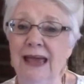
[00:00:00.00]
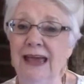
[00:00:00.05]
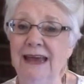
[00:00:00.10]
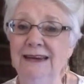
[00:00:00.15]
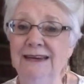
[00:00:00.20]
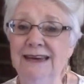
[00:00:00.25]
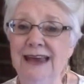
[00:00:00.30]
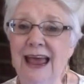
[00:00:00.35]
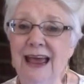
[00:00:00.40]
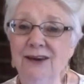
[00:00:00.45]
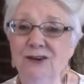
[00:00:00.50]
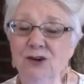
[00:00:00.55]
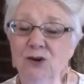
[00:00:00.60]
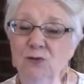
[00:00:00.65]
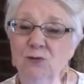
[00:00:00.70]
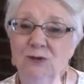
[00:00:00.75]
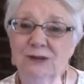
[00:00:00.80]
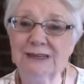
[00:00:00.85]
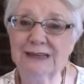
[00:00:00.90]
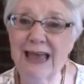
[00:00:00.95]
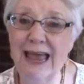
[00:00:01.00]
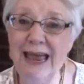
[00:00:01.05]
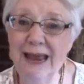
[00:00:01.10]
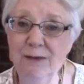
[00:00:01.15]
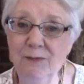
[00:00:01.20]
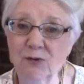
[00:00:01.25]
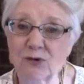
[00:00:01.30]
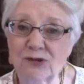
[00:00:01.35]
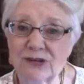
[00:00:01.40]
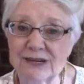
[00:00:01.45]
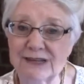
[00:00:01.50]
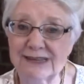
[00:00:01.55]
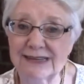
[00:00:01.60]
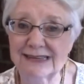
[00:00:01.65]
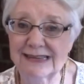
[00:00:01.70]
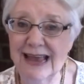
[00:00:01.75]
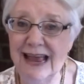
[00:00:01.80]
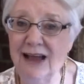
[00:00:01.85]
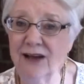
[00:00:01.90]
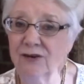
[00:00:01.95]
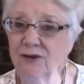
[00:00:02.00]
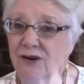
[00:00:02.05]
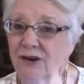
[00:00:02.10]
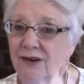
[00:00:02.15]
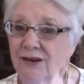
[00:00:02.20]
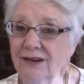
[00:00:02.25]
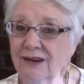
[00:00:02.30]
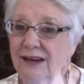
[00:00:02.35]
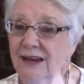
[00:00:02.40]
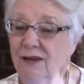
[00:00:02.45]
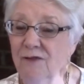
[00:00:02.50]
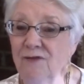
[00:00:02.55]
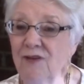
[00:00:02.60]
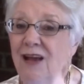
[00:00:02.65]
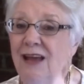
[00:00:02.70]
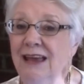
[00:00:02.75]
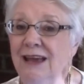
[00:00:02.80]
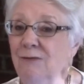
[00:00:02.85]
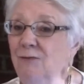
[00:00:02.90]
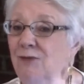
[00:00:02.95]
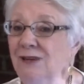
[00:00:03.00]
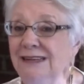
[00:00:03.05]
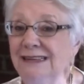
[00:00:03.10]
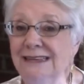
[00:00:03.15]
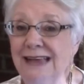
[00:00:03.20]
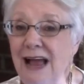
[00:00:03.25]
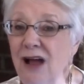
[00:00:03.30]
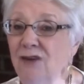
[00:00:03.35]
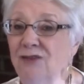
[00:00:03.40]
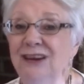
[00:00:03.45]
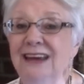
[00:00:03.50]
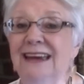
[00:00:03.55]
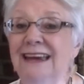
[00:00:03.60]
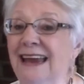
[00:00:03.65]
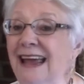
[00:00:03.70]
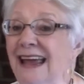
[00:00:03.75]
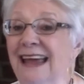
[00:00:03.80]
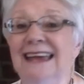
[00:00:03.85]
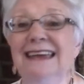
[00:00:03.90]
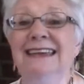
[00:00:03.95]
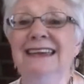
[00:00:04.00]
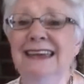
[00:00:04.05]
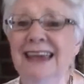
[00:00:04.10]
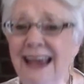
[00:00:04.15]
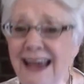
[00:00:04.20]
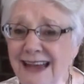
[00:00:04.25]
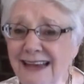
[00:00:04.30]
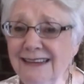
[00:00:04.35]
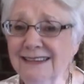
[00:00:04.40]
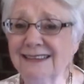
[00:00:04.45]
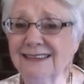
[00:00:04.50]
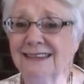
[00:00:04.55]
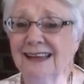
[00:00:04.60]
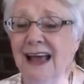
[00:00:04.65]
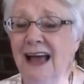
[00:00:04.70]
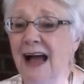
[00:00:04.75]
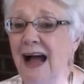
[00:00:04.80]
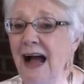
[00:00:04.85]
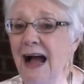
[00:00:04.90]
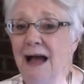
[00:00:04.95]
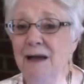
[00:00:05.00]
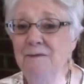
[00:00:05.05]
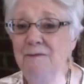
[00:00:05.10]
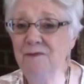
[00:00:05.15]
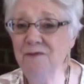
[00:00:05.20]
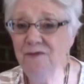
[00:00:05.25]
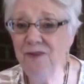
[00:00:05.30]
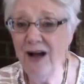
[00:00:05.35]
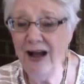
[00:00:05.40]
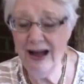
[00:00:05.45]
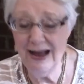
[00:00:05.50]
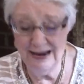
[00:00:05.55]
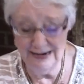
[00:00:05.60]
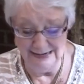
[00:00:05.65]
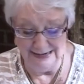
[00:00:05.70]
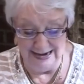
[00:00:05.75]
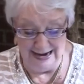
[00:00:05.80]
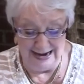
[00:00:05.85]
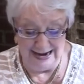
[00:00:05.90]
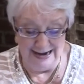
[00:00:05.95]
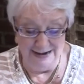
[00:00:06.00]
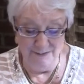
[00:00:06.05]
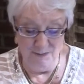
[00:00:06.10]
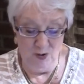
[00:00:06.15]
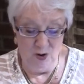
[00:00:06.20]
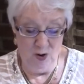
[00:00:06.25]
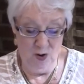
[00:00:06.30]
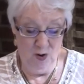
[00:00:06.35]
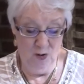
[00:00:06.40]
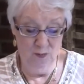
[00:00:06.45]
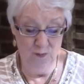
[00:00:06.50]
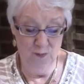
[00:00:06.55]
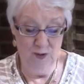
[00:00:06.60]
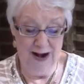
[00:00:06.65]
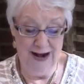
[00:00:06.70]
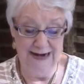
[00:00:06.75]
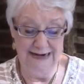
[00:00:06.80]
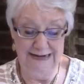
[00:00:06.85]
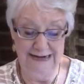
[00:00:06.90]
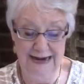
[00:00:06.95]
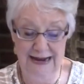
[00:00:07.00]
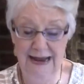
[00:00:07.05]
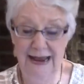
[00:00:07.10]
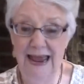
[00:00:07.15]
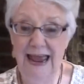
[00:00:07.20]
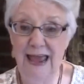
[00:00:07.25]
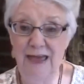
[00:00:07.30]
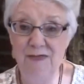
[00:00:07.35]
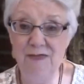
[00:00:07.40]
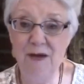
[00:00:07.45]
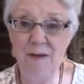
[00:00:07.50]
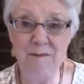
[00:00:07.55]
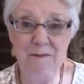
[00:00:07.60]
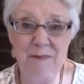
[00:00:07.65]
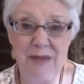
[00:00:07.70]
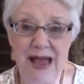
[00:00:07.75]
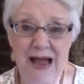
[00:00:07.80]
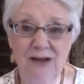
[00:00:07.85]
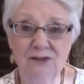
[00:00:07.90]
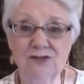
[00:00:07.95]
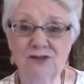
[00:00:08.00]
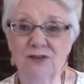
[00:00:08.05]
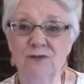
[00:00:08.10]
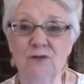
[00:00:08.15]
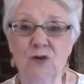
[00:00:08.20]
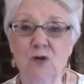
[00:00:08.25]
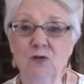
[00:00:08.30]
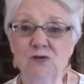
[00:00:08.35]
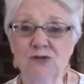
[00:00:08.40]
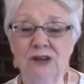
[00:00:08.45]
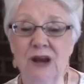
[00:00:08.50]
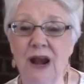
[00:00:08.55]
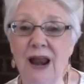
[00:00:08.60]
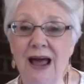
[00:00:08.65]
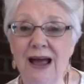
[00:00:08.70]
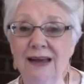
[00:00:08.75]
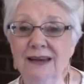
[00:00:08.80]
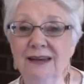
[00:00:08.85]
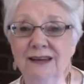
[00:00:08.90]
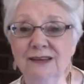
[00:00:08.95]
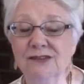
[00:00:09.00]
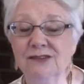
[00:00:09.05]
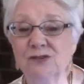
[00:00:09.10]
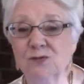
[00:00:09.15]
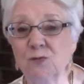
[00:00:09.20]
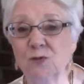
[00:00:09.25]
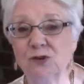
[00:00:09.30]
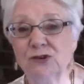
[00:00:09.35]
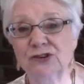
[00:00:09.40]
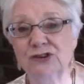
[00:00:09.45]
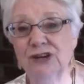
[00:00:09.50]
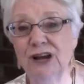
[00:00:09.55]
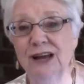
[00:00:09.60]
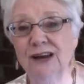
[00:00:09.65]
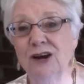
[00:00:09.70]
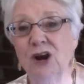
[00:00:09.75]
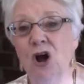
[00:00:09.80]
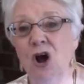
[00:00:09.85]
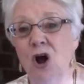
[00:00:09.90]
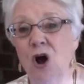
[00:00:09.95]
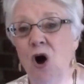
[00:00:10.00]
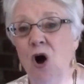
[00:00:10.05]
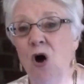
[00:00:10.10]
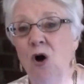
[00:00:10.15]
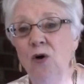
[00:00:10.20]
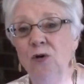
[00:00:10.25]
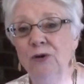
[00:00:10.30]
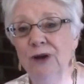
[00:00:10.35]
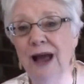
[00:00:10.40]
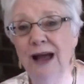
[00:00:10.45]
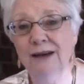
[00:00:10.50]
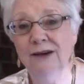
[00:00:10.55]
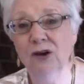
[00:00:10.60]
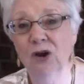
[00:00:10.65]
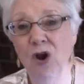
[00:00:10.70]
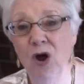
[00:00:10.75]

And Daniel was able to give a resounding, "Yes, I'm fine, I'm all right." And the mouths of those lions were shut all night